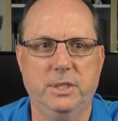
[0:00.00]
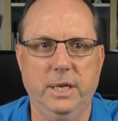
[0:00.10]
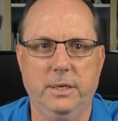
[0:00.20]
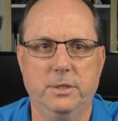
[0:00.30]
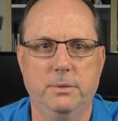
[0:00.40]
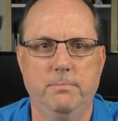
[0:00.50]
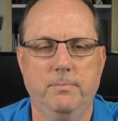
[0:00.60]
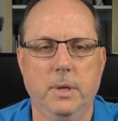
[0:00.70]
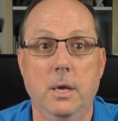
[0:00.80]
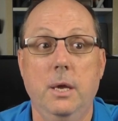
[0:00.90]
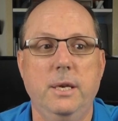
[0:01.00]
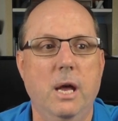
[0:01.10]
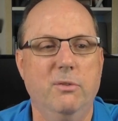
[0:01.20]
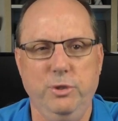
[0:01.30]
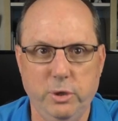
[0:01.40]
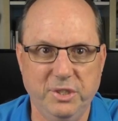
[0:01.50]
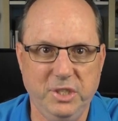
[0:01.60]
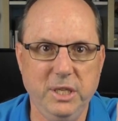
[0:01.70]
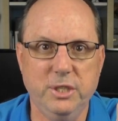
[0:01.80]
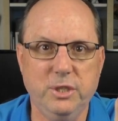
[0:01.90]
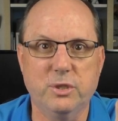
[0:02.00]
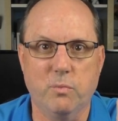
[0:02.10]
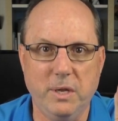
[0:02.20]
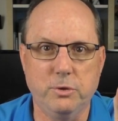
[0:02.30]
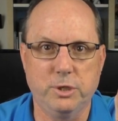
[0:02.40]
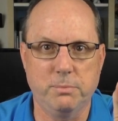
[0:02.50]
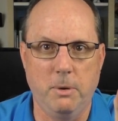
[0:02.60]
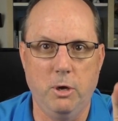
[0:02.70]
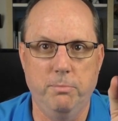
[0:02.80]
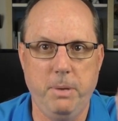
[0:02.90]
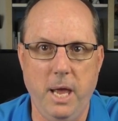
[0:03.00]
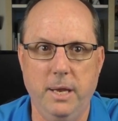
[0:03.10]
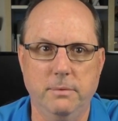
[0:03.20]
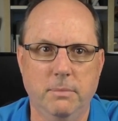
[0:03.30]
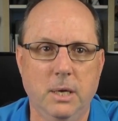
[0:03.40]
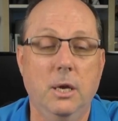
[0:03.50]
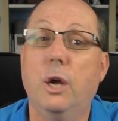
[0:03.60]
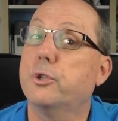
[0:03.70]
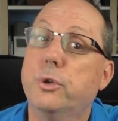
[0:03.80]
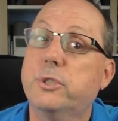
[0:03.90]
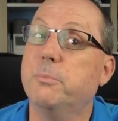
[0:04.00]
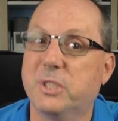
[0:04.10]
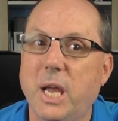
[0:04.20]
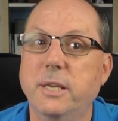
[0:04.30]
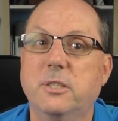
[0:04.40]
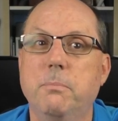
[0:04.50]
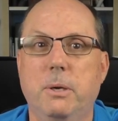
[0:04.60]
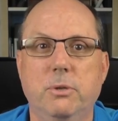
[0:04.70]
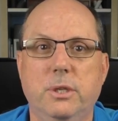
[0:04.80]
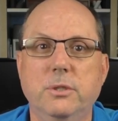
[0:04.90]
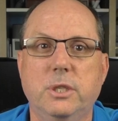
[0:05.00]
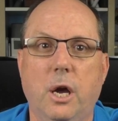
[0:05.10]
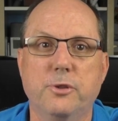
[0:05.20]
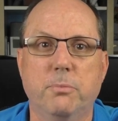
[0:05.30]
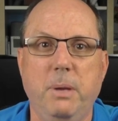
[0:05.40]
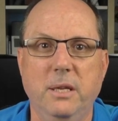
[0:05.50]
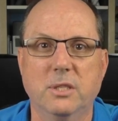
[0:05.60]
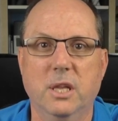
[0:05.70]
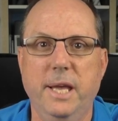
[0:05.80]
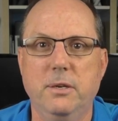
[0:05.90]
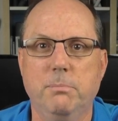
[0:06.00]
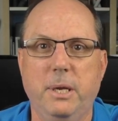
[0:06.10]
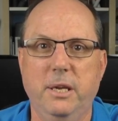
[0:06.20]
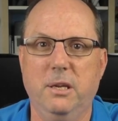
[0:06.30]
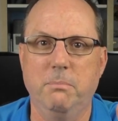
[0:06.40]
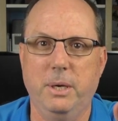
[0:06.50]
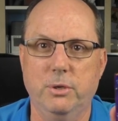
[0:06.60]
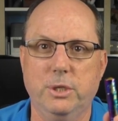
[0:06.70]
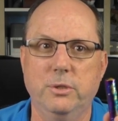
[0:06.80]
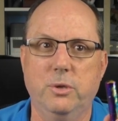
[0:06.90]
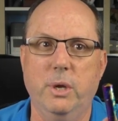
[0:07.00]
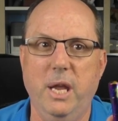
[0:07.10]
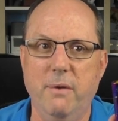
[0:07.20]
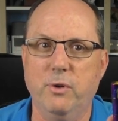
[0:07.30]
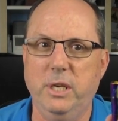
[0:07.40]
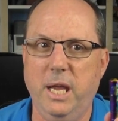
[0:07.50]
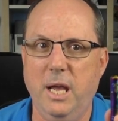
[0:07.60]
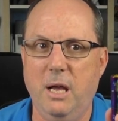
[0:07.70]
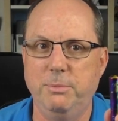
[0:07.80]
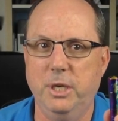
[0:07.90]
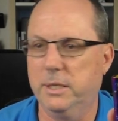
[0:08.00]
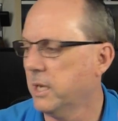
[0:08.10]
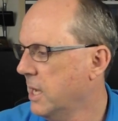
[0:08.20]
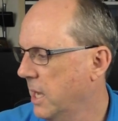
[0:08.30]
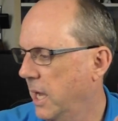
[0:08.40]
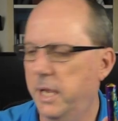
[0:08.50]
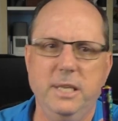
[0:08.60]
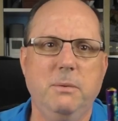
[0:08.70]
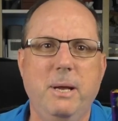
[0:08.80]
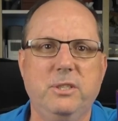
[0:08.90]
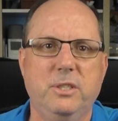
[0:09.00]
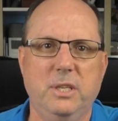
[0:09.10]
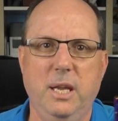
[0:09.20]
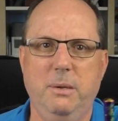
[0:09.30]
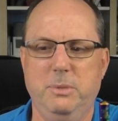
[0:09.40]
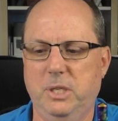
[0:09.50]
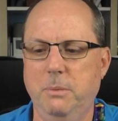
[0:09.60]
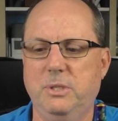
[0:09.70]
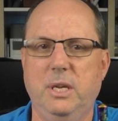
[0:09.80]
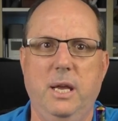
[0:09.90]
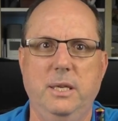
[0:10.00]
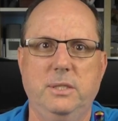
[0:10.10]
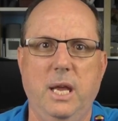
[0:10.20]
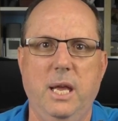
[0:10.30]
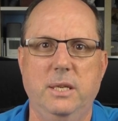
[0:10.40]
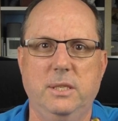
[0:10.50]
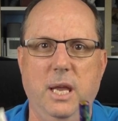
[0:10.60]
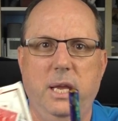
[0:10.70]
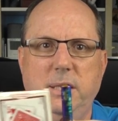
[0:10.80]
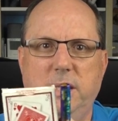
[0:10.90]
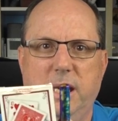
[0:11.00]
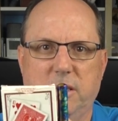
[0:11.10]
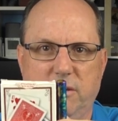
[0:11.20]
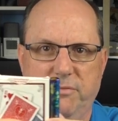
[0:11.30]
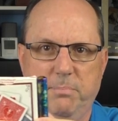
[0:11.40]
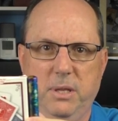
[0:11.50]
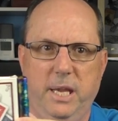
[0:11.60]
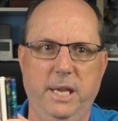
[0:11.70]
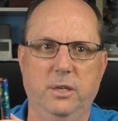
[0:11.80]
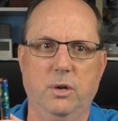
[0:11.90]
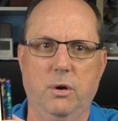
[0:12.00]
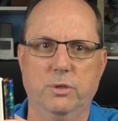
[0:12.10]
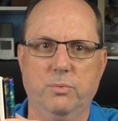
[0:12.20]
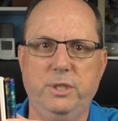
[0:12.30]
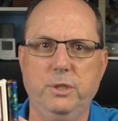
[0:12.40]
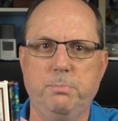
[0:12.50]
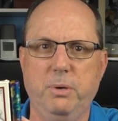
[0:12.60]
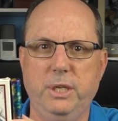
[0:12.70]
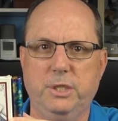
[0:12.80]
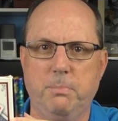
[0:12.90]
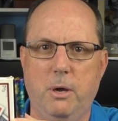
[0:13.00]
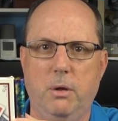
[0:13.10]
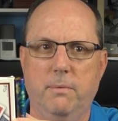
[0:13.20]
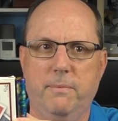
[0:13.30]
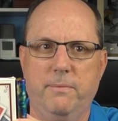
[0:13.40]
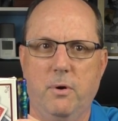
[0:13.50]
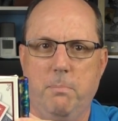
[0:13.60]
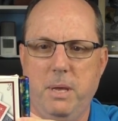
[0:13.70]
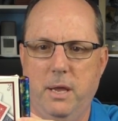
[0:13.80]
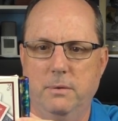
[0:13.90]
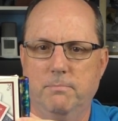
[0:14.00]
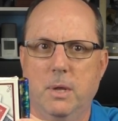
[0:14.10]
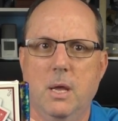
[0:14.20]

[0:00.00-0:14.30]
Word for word: Six. Now, you can see this is a rather small pen. I'll show some size comparisons to other pens later, but in comparison to an everyday object, uh, it's about the same, same size as a deck of playing cards, which is pretty small for a pen.